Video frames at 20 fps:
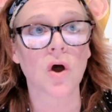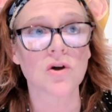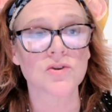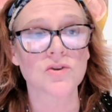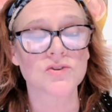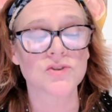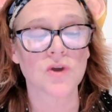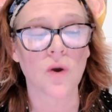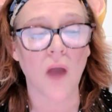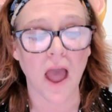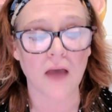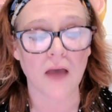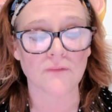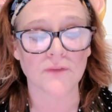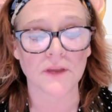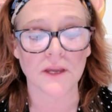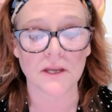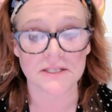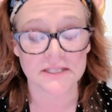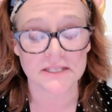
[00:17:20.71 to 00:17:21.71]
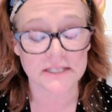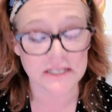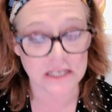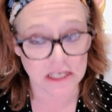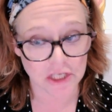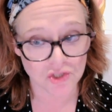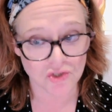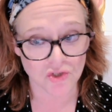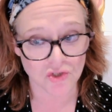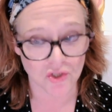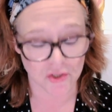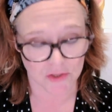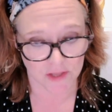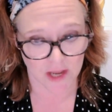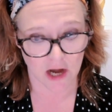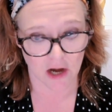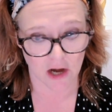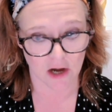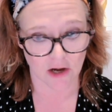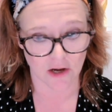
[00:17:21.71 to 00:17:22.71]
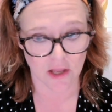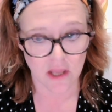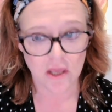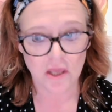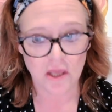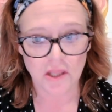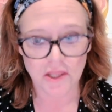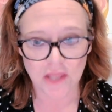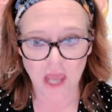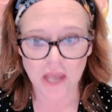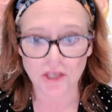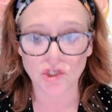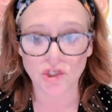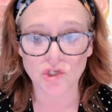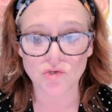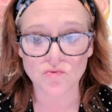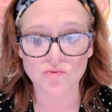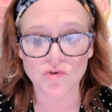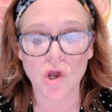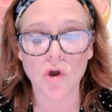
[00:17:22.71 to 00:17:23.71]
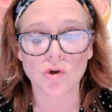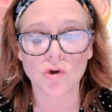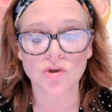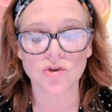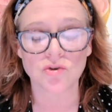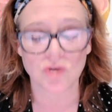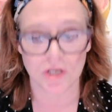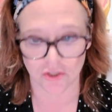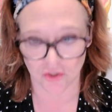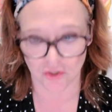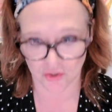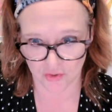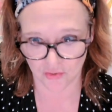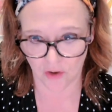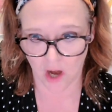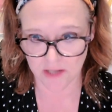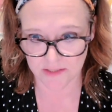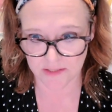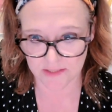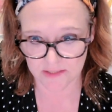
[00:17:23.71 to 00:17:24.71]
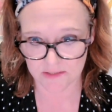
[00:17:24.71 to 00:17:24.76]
also having a teacher there that you can trust